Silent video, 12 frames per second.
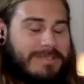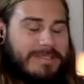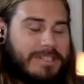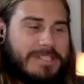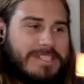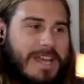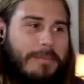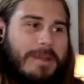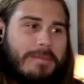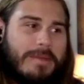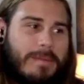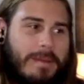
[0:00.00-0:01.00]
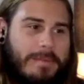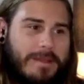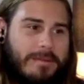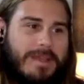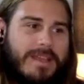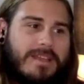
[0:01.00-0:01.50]
just coming to me, maybe
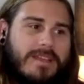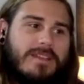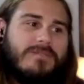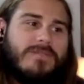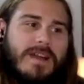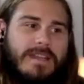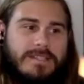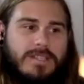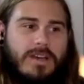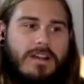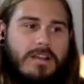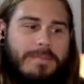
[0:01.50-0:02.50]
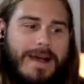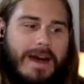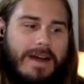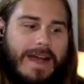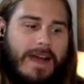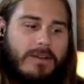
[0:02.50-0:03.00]
it'd be fun to talk
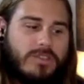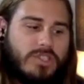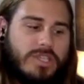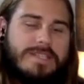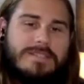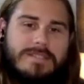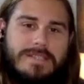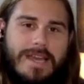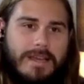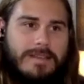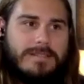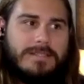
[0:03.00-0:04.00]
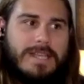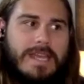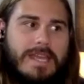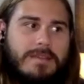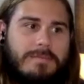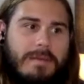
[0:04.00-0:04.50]
about how Jesus has
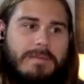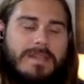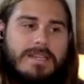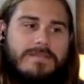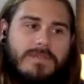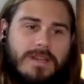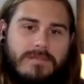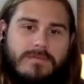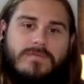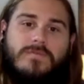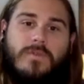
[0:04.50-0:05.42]
taken maybe different